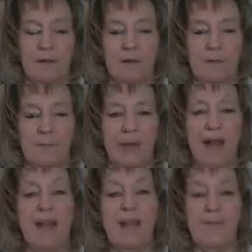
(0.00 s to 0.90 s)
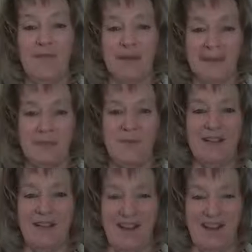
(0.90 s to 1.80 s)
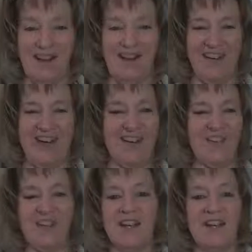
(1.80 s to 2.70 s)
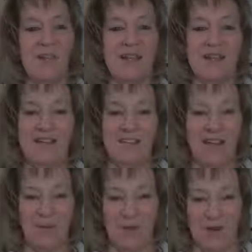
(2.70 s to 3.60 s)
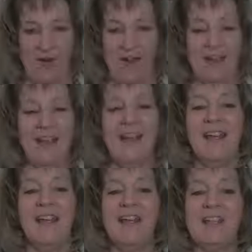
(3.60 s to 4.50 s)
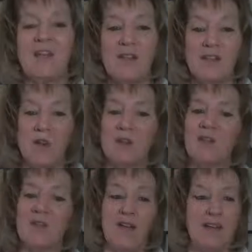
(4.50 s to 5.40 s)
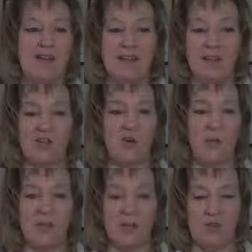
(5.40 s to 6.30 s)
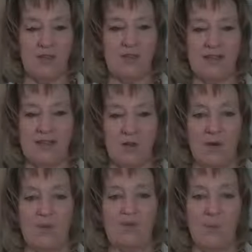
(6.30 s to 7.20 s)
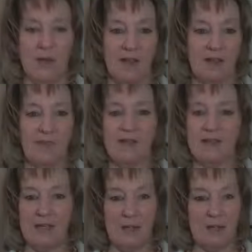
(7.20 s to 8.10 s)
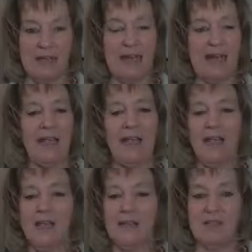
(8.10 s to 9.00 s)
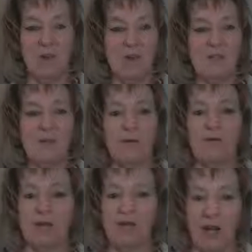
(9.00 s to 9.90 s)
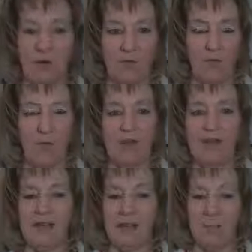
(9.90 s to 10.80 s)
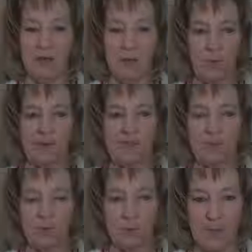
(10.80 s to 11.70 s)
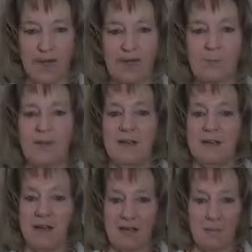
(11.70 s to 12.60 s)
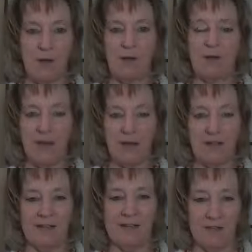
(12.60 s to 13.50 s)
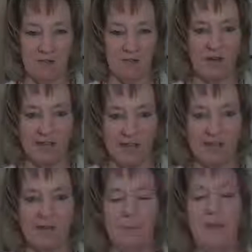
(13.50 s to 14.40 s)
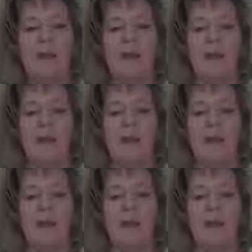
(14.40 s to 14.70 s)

high effects. Let's put it that way. All right. There's not going to be any of that going on. And it's also, it's not going to show up in any drug tests. Okay. So my husband is DOD. And so we have to be really careful what he puts into his body, because they can periodically drug test him,